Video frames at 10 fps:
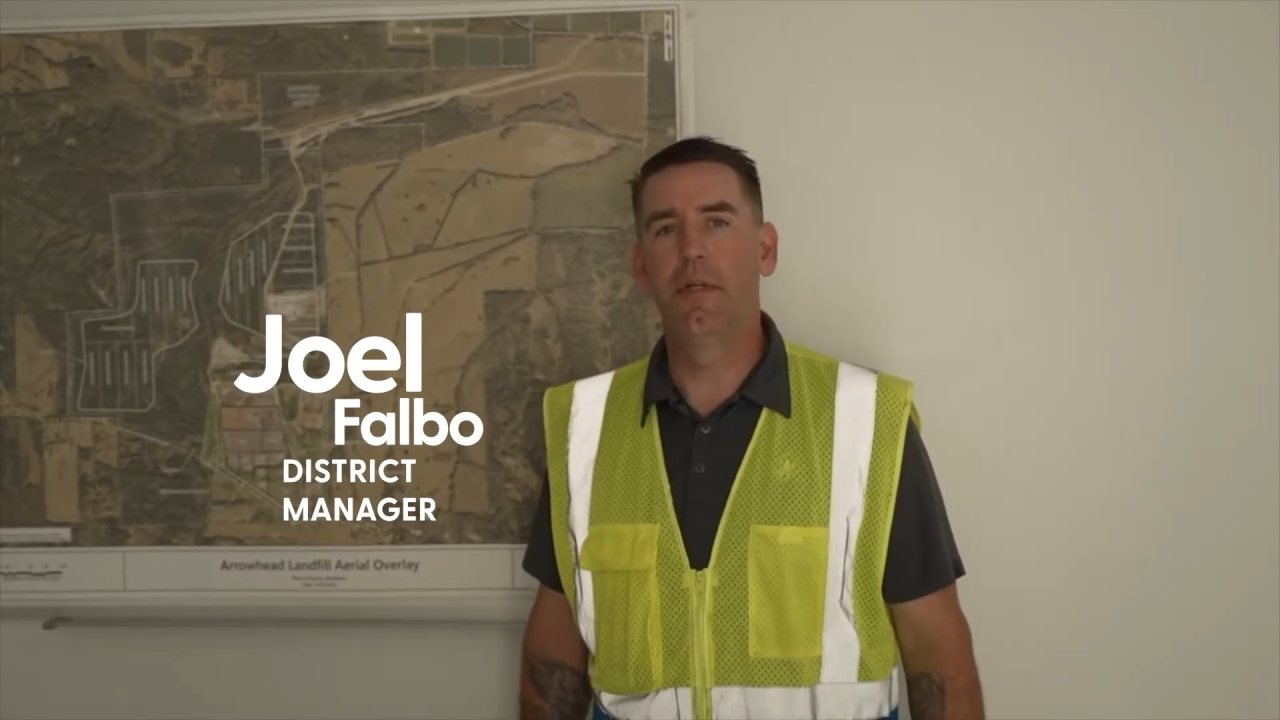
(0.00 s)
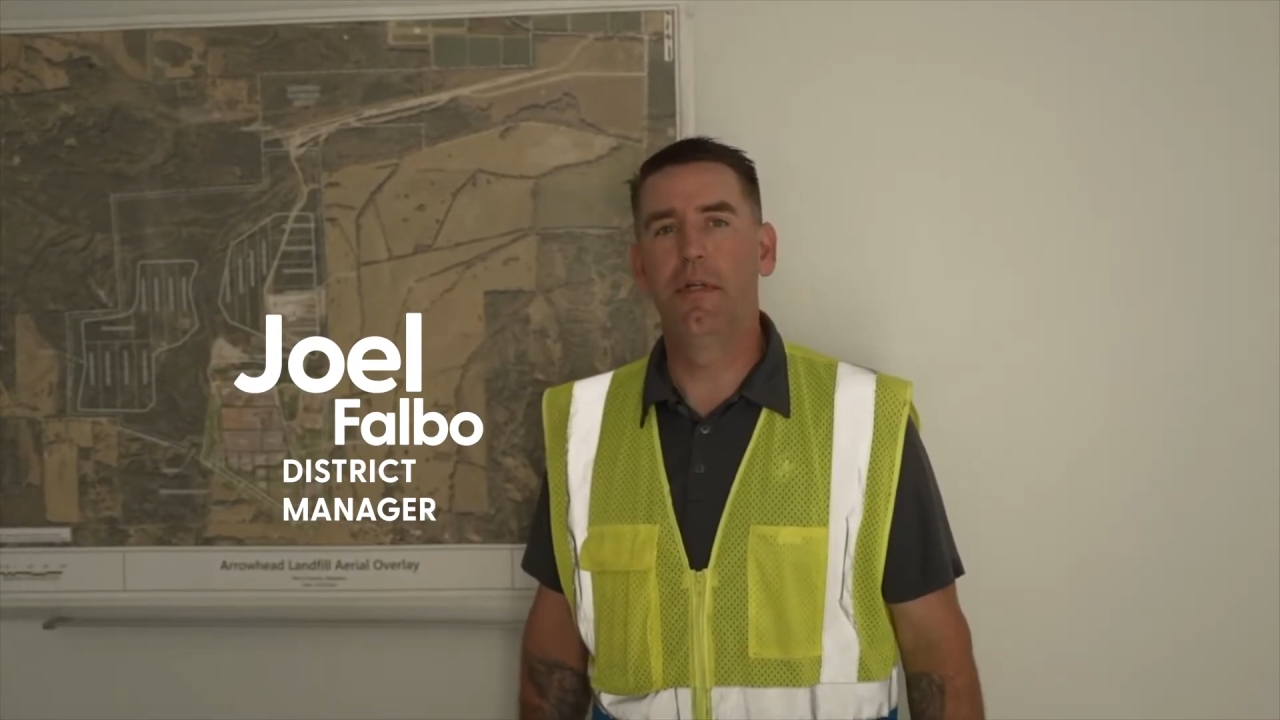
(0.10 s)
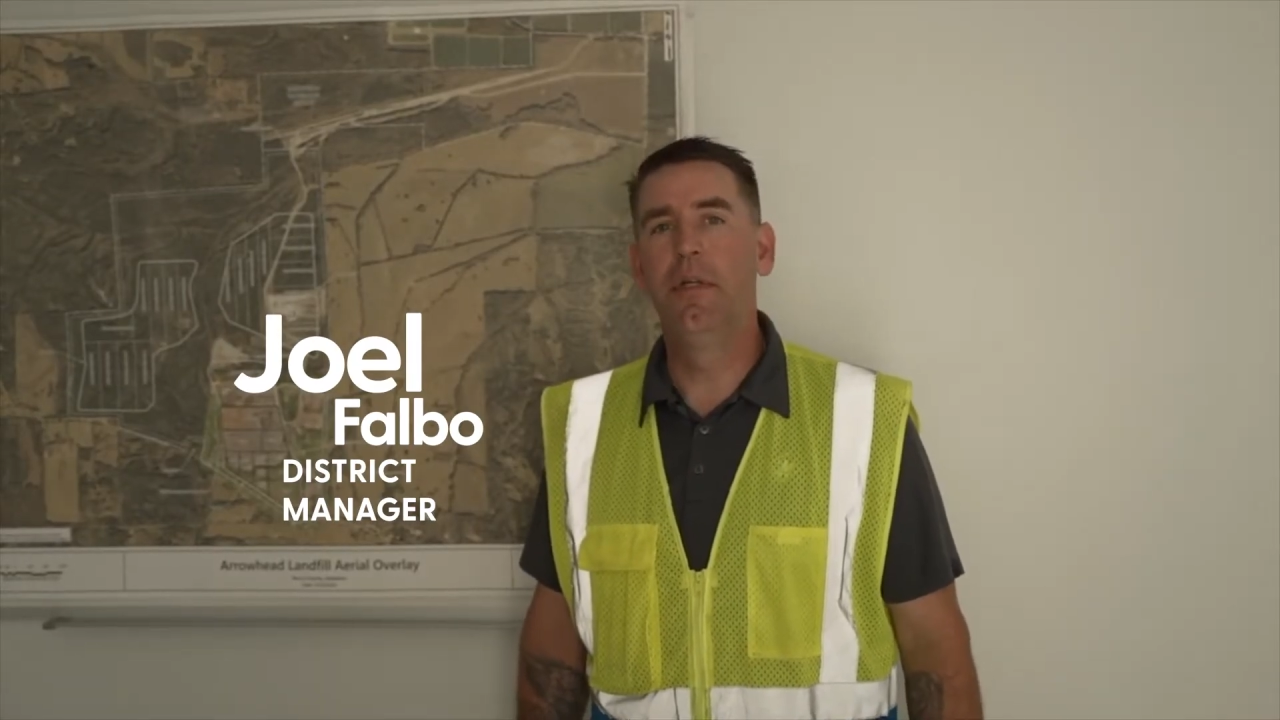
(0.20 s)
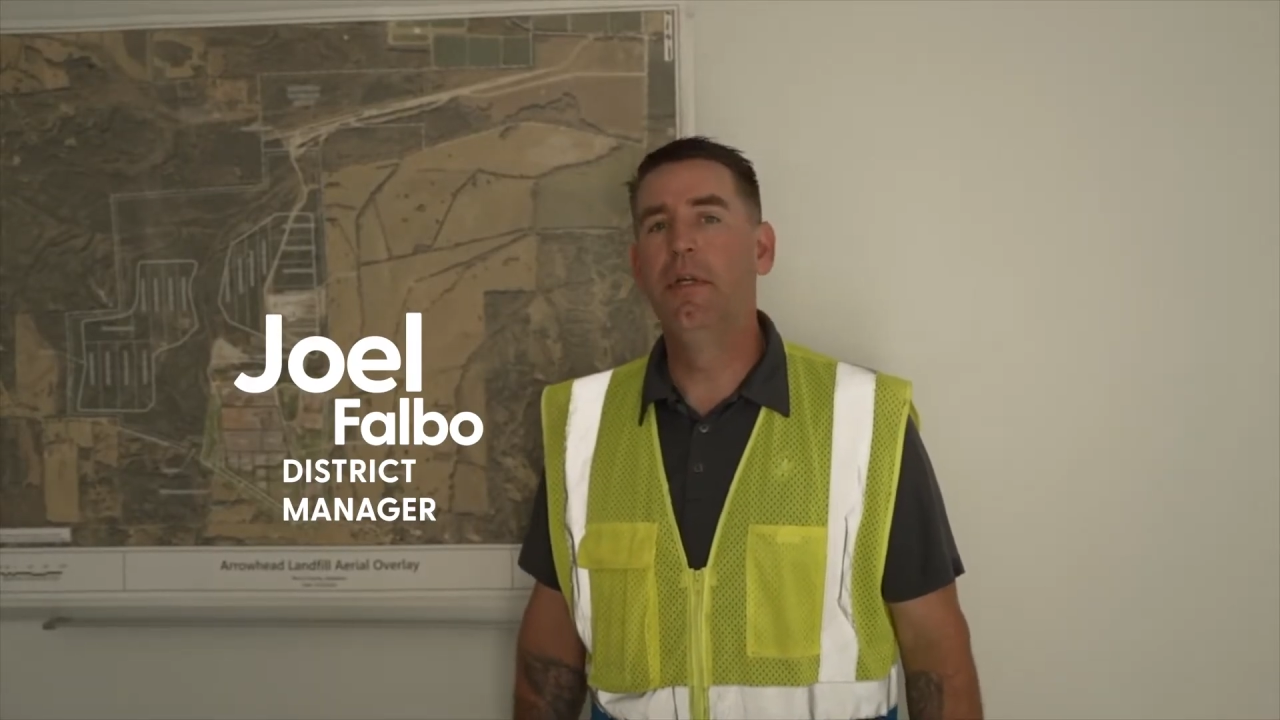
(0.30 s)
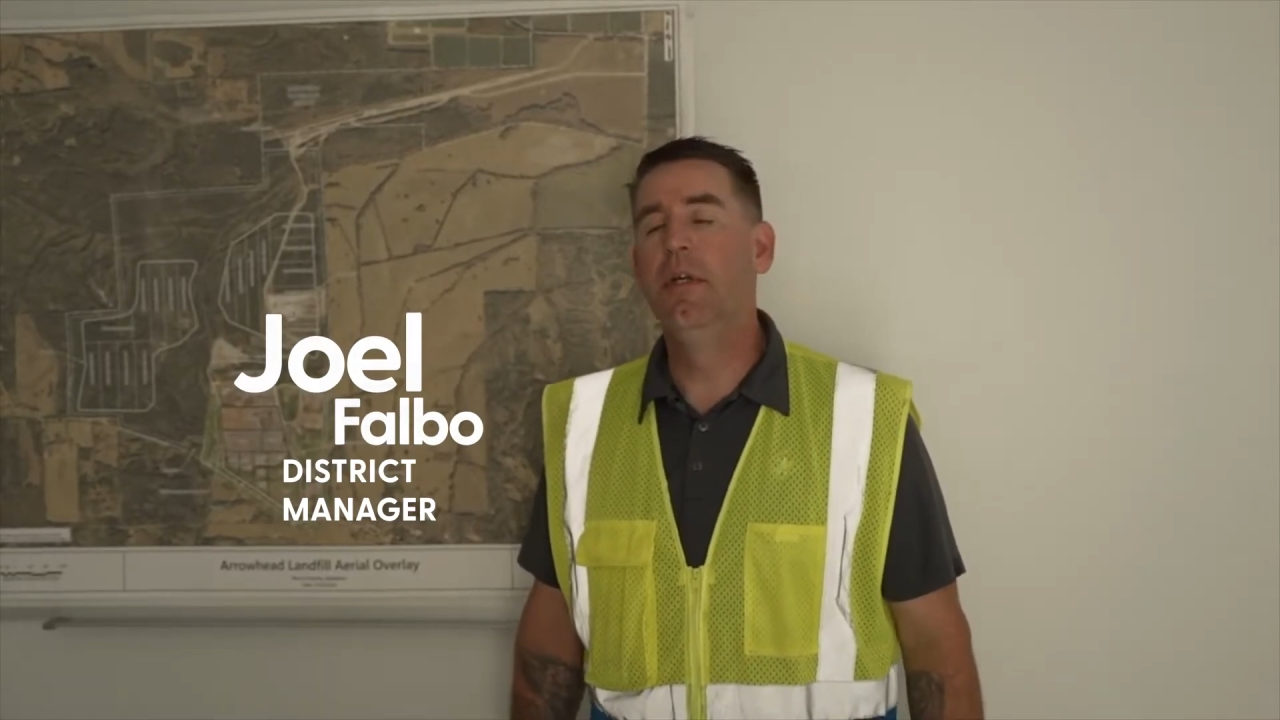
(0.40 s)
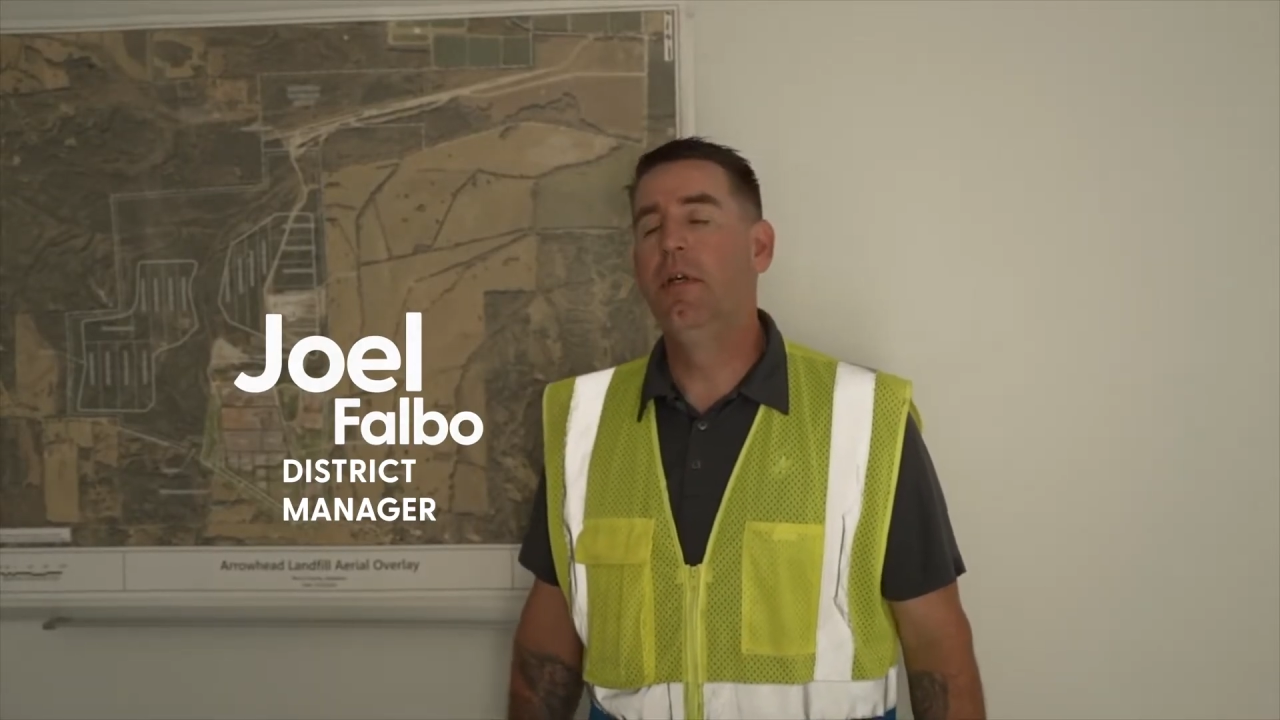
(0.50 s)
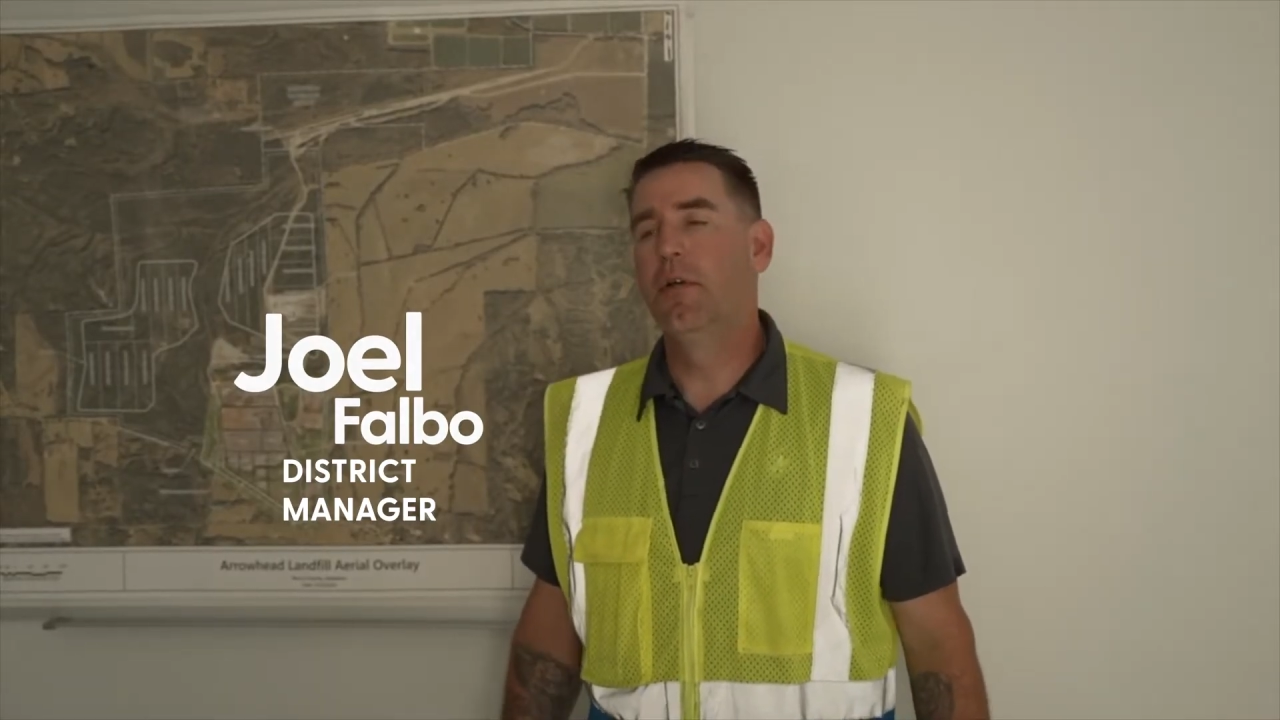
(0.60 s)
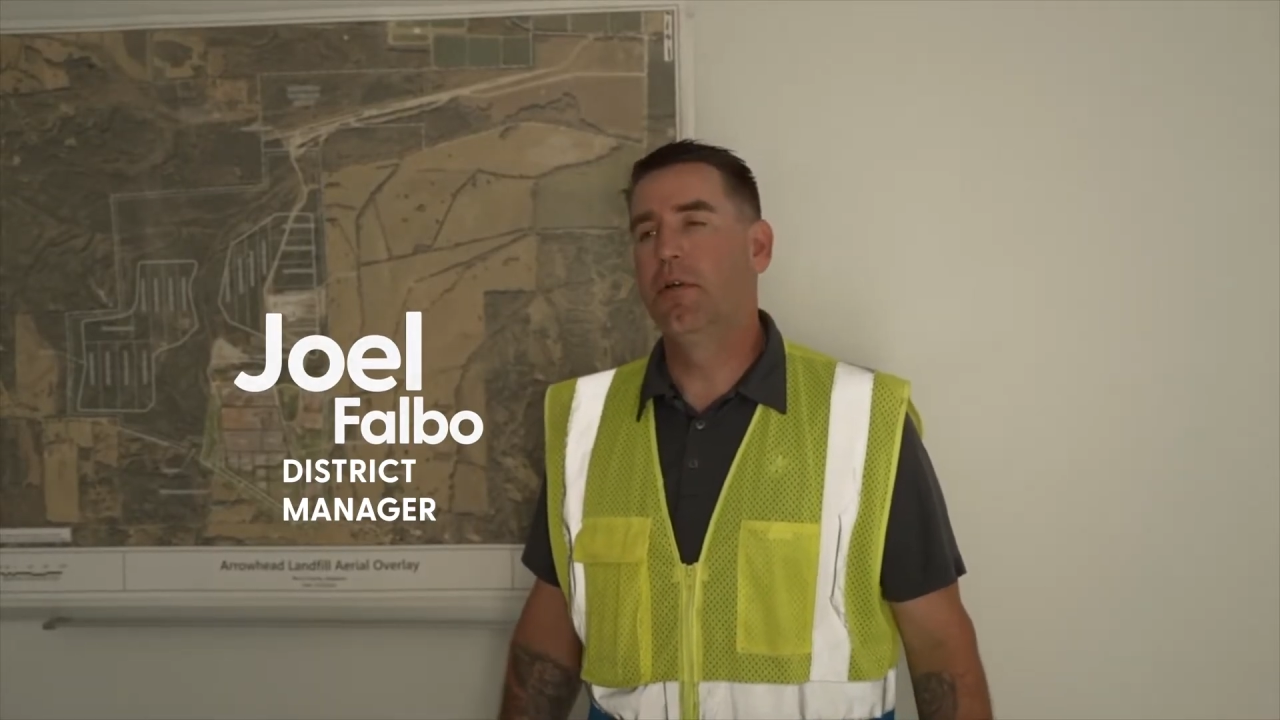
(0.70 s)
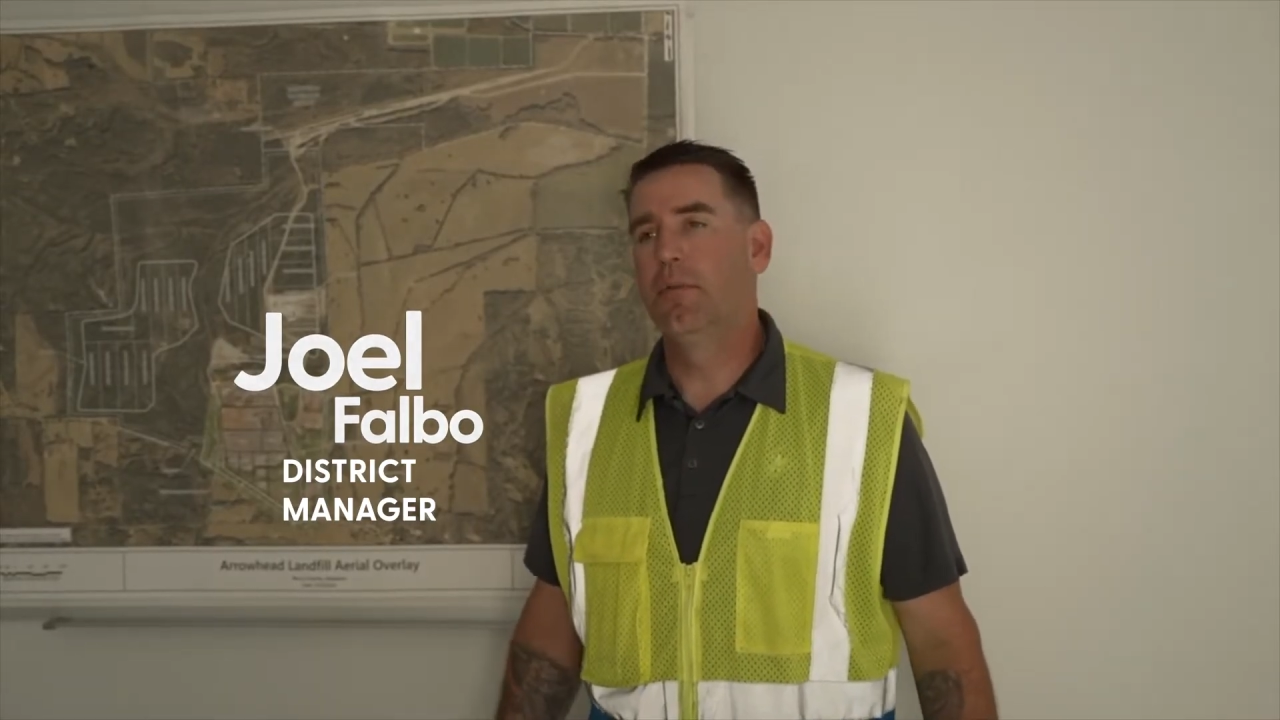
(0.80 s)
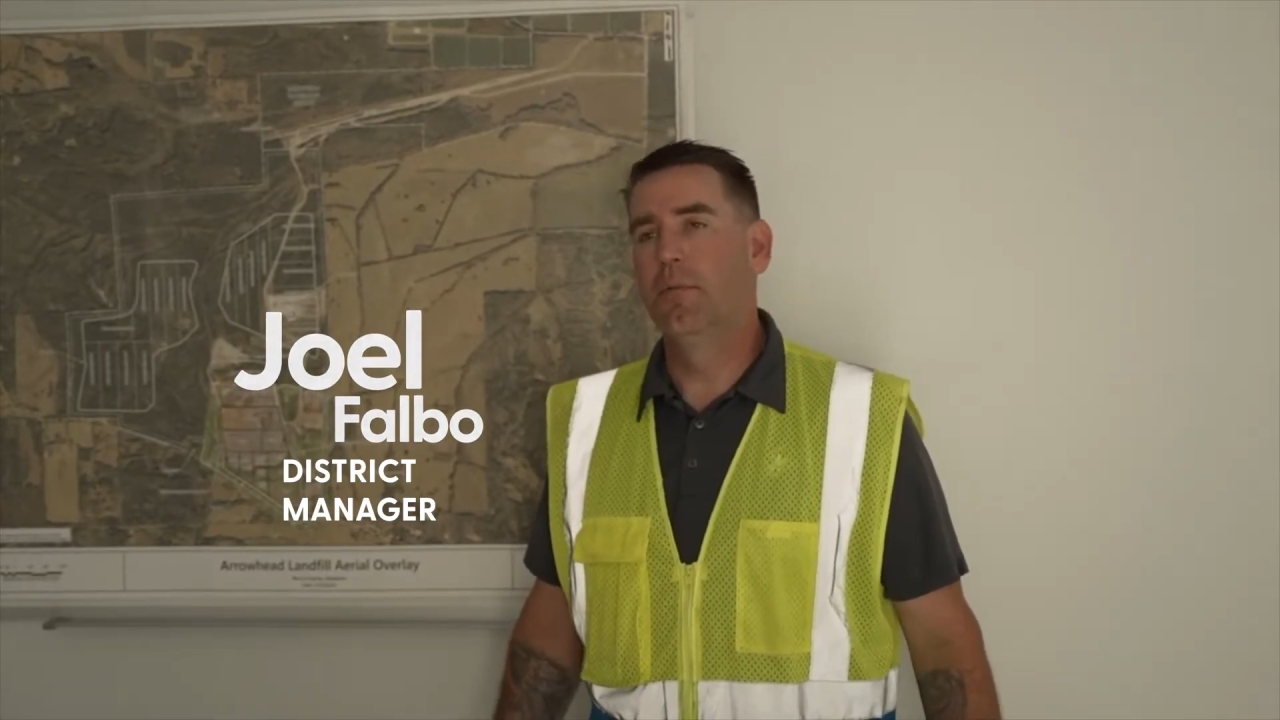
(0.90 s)
It
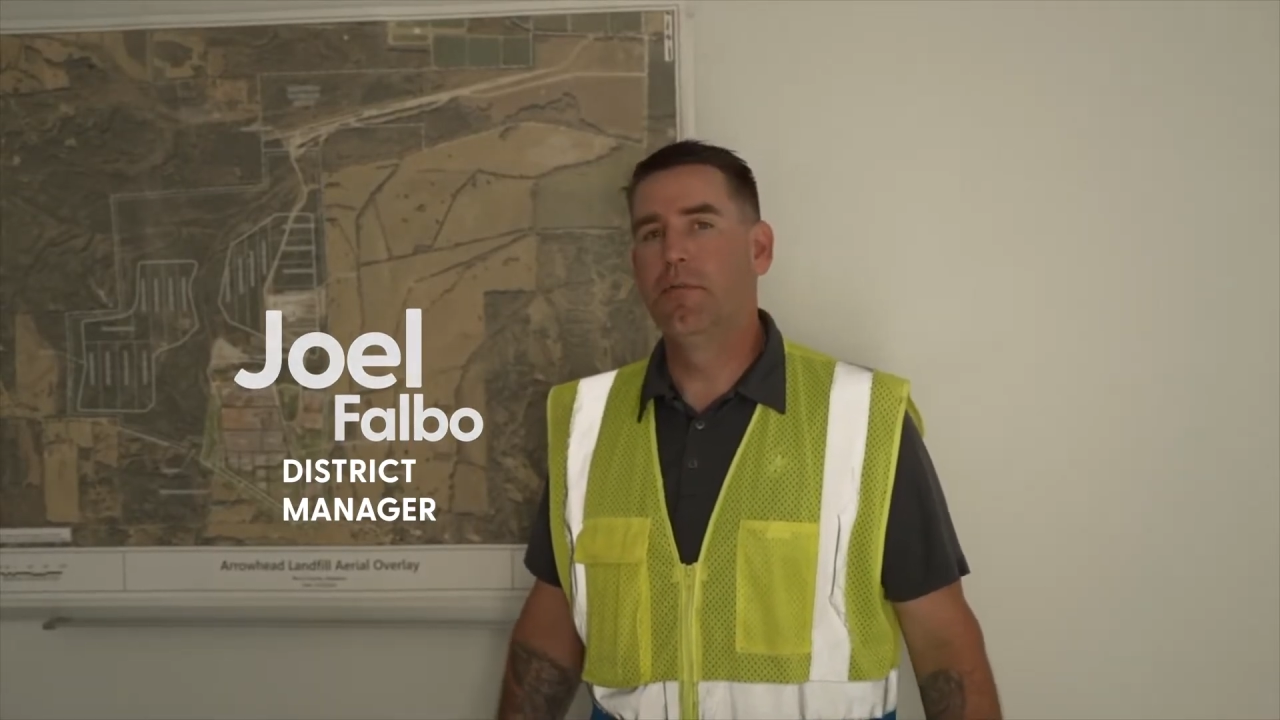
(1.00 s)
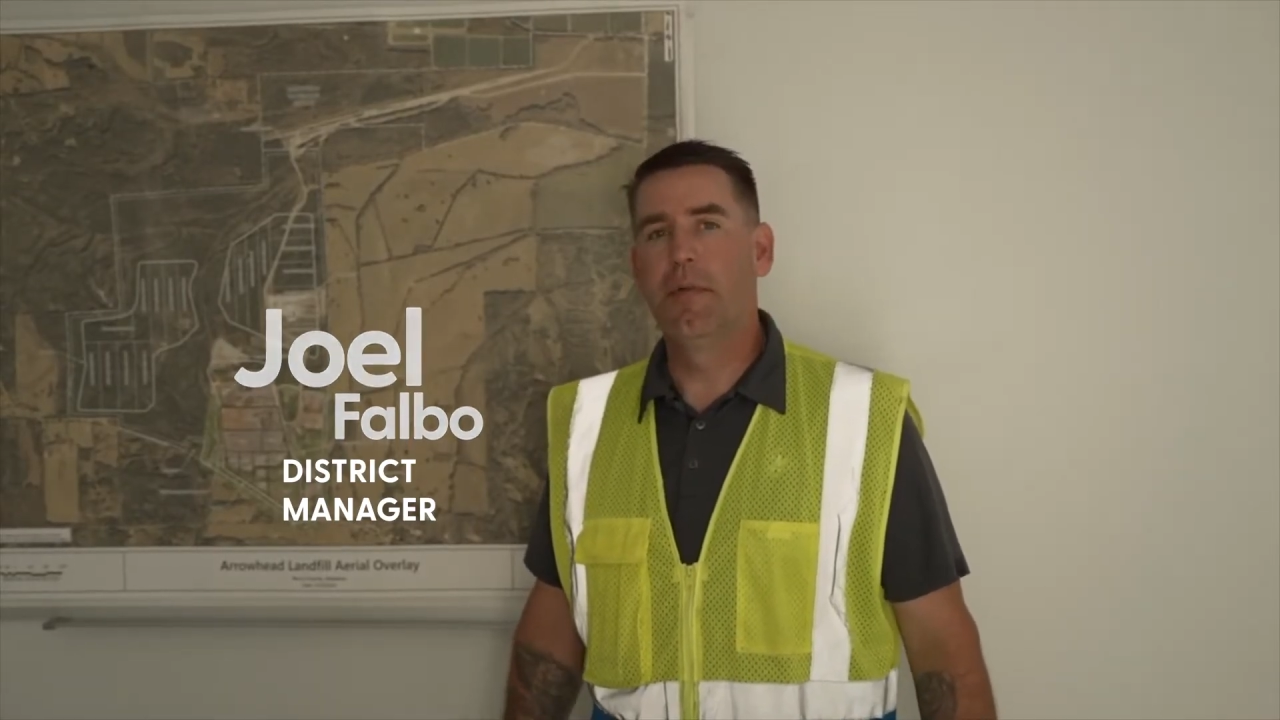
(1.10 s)
has